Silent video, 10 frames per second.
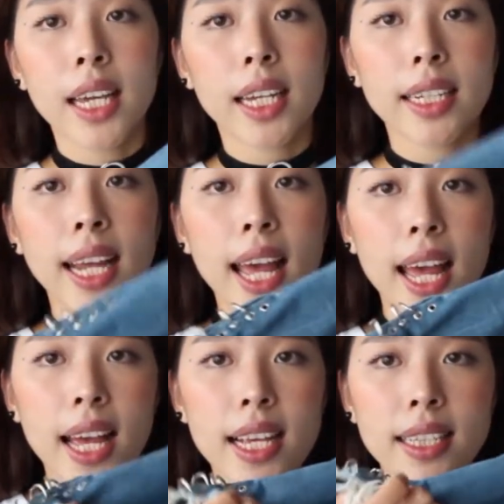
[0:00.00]
it
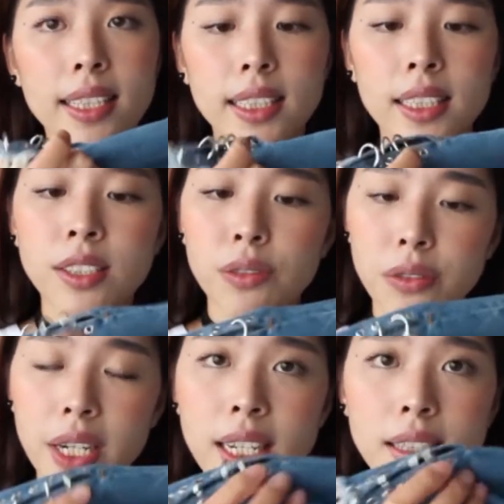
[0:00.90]
has these
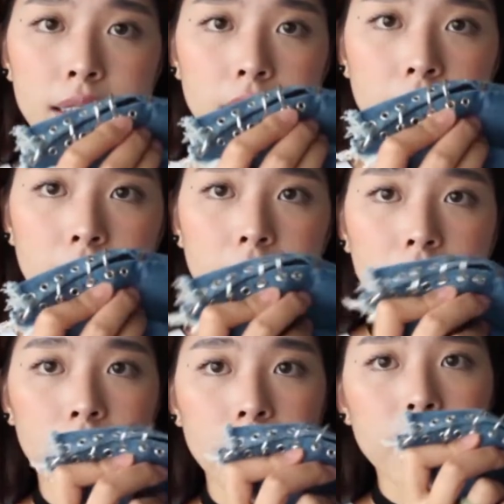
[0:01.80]
rings
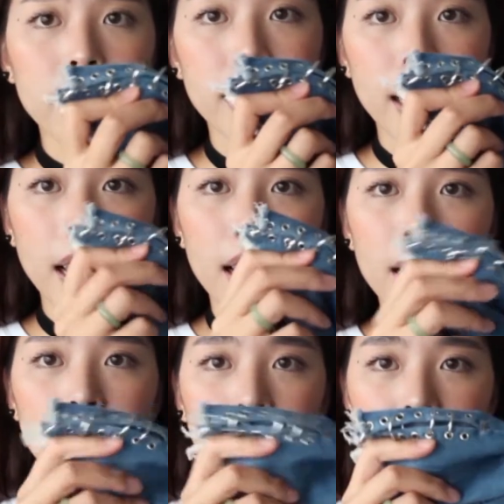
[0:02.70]
underneath,
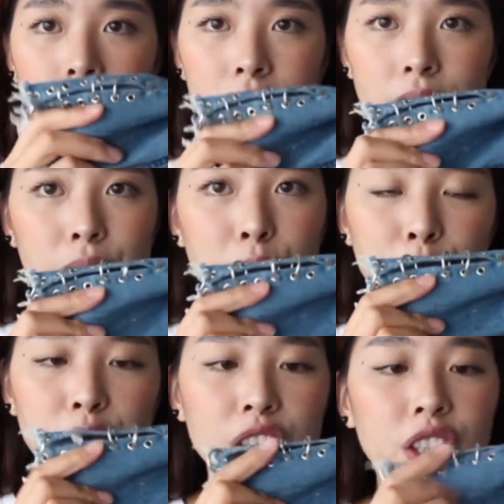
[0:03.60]

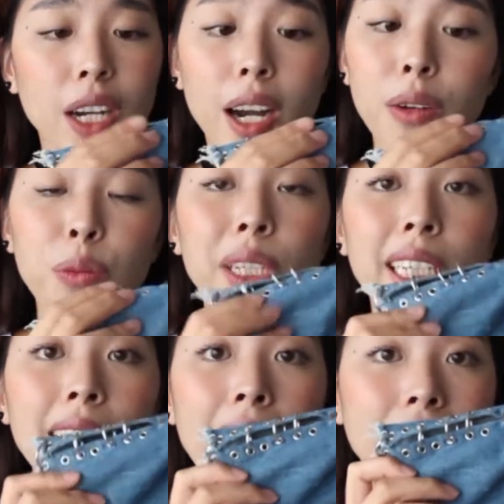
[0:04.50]
which I
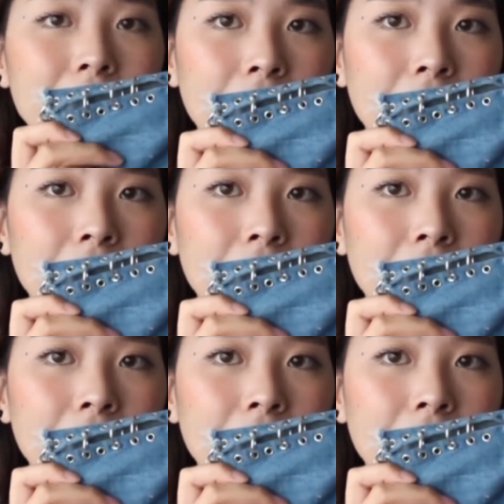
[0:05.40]
really